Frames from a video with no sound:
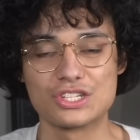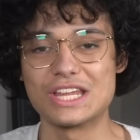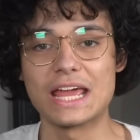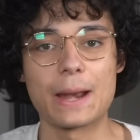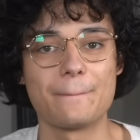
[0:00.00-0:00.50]

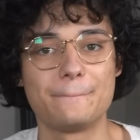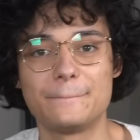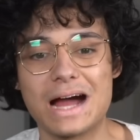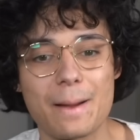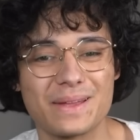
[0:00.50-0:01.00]
singing a
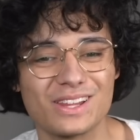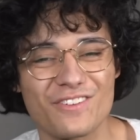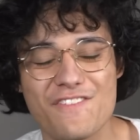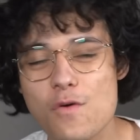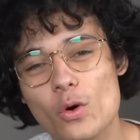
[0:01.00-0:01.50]
popular
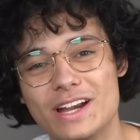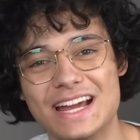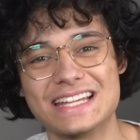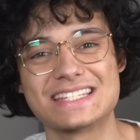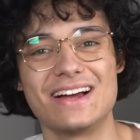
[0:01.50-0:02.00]

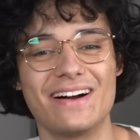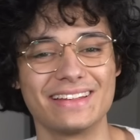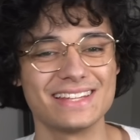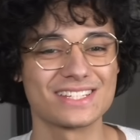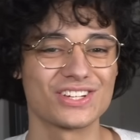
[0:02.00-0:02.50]
Fortnite song,
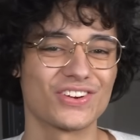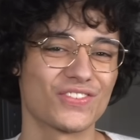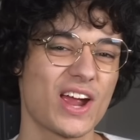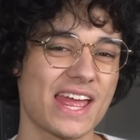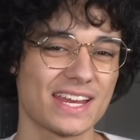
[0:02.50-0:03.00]
and that's
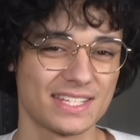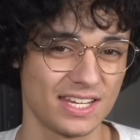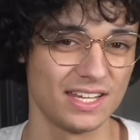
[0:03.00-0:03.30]
great.